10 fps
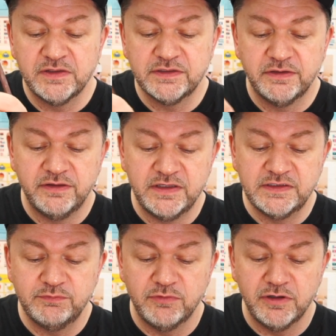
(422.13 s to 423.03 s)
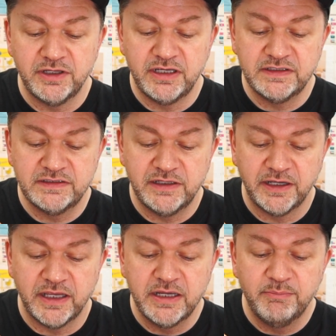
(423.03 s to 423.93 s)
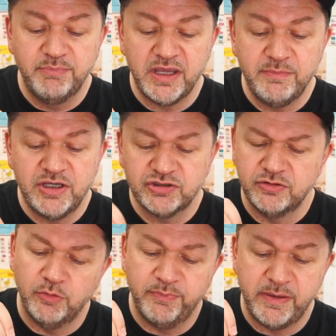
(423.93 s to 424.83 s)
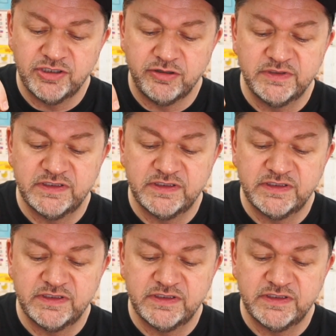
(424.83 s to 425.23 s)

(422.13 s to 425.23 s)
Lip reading: So this one is like baby shrimp, not baby shrimp,